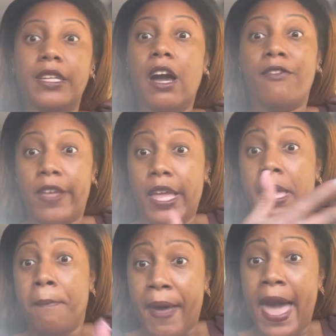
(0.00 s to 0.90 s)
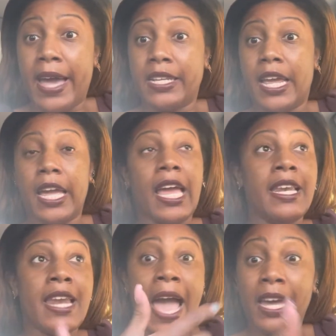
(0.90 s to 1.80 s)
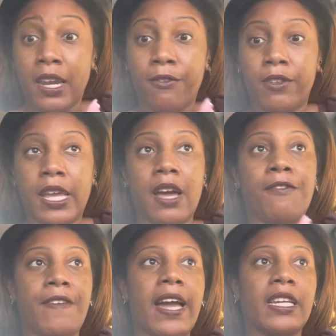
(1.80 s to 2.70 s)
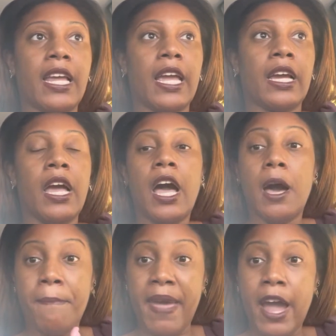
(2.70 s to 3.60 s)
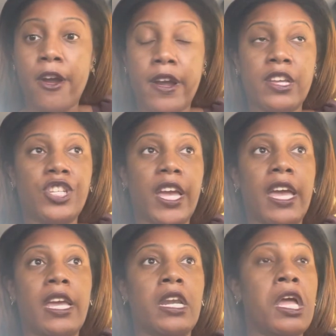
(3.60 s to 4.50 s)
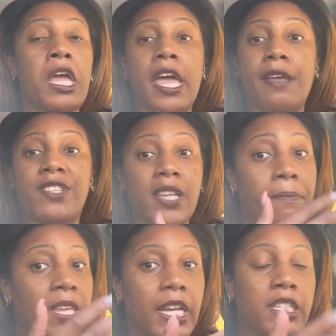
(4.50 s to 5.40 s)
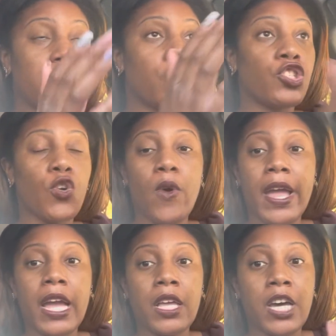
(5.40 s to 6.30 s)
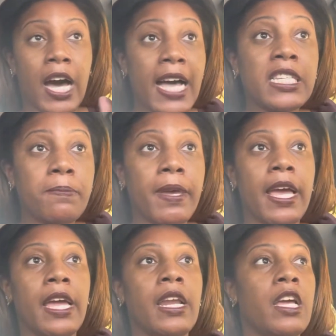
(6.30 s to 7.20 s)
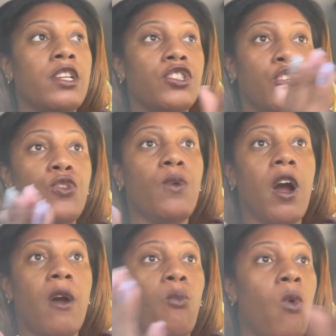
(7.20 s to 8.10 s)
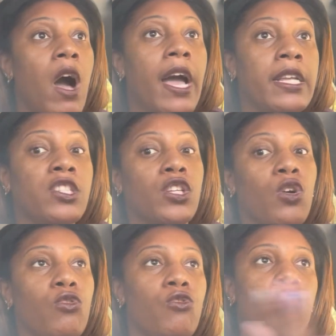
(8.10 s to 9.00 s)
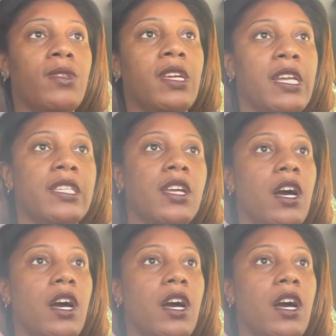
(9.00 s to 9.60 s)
of impacting and negatively affecting a marriage. And if something is destroying the husband, two are one, so you know that it's